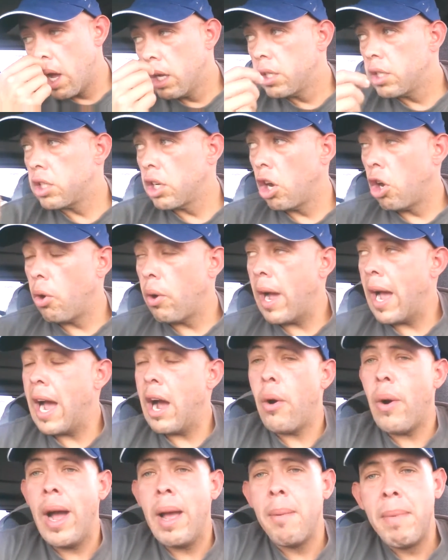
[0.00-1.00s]
So,
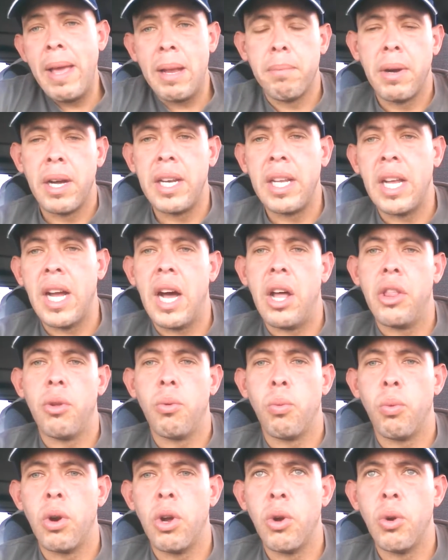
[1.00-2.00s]
how I make money on
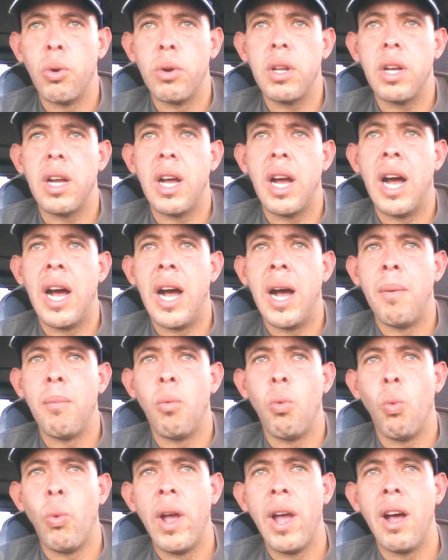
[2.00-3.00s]
the road? Um,
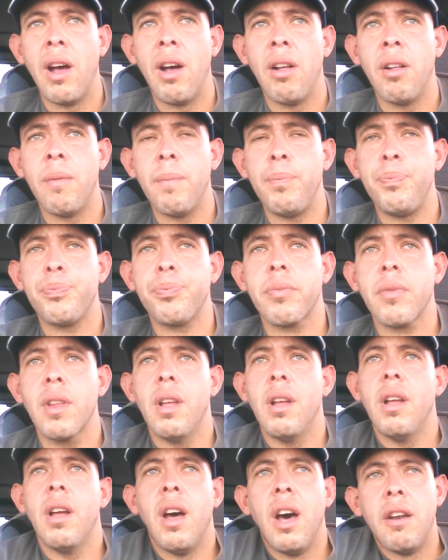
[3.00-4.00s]
well,
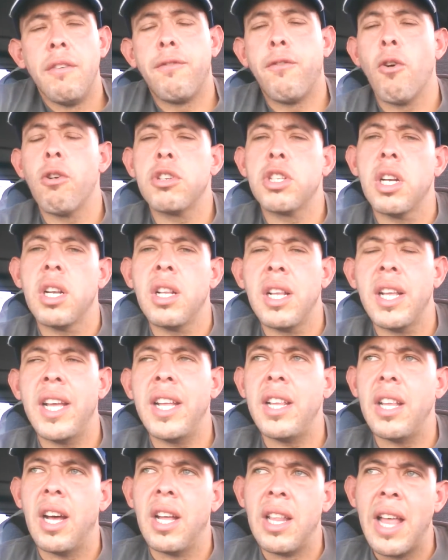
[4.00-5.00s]

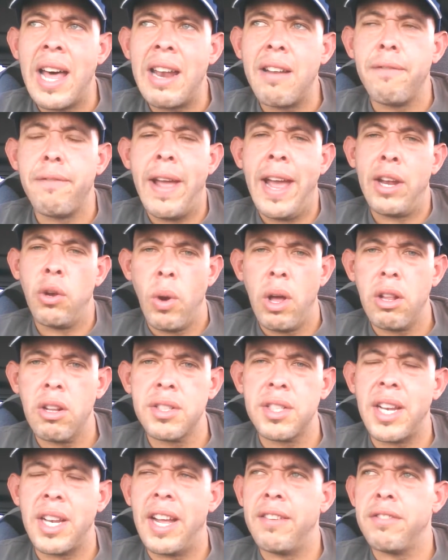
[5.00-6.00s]
unfortunately, a lot of van
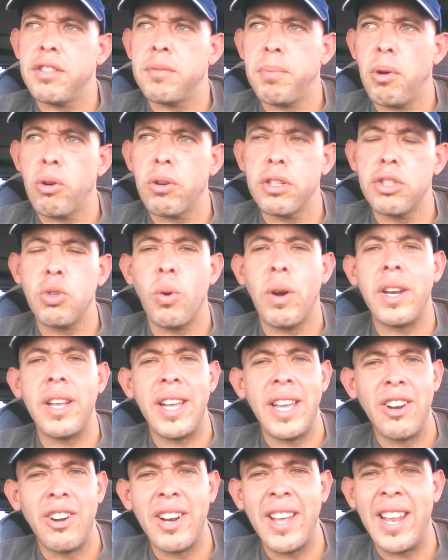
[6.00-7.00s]
dwellers that I've spoken to on
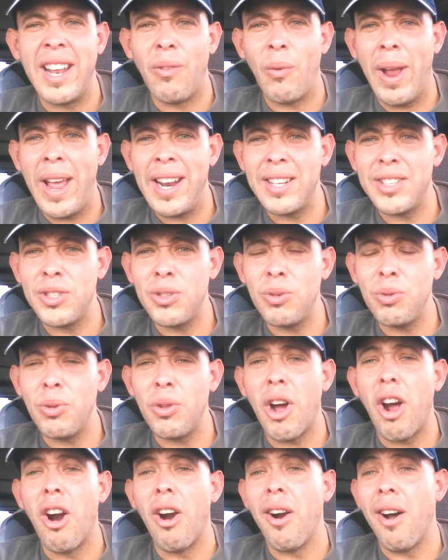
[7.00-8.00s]
the internet and ran
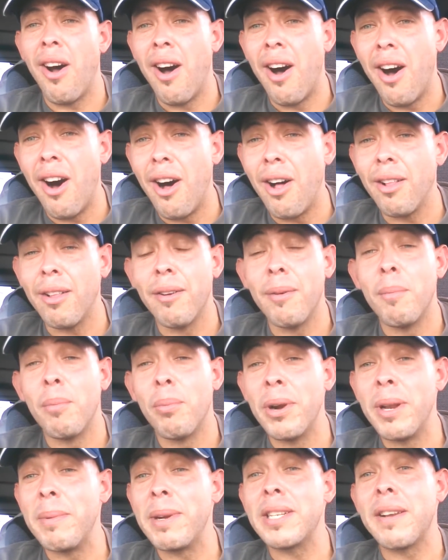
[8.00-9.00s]
into are all
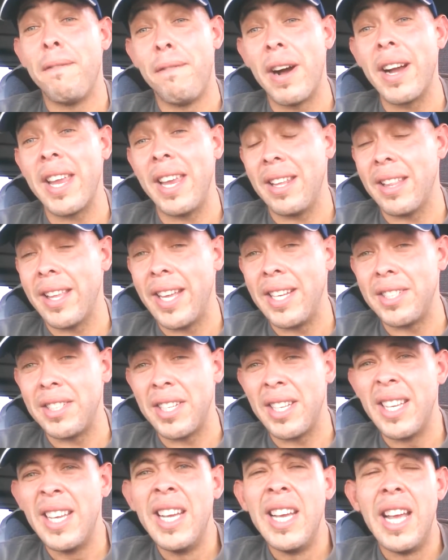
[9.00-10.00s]
pretty much fucking
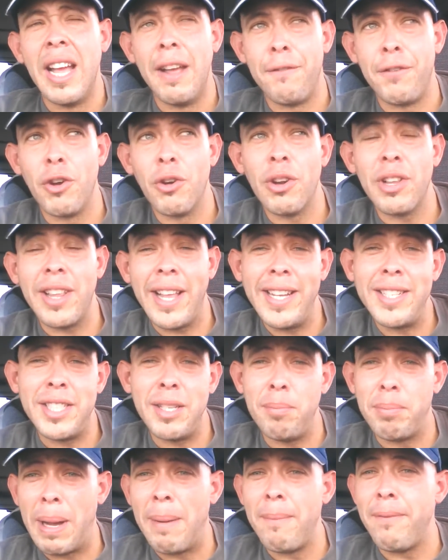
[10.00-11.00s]
lazy. If you're a
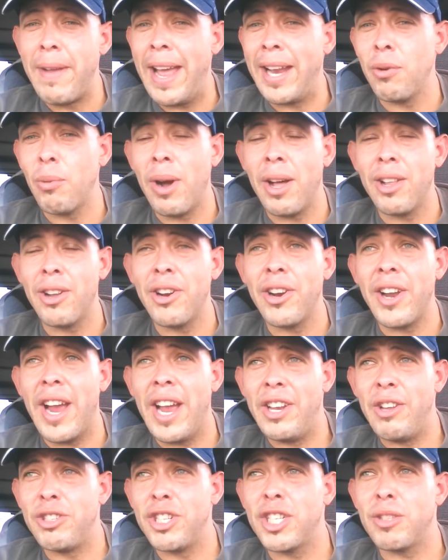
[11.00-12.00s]
lazy bum van dweller
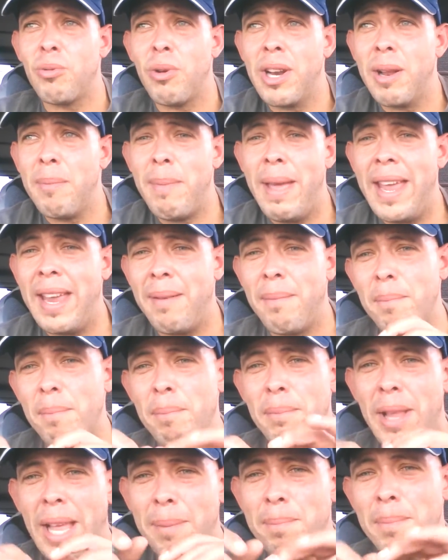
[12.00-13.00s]
and you just want to make
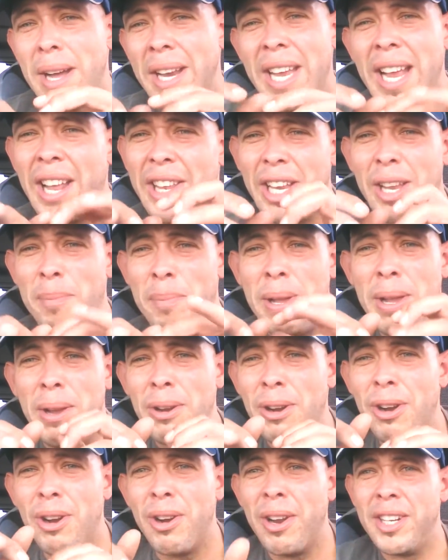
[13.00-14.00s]
like money on the
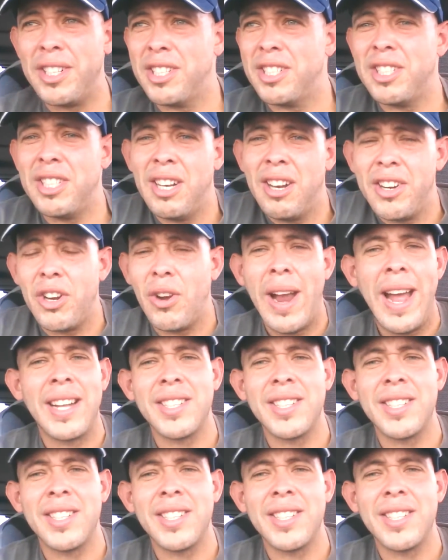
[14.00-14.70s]
computer and just sit on your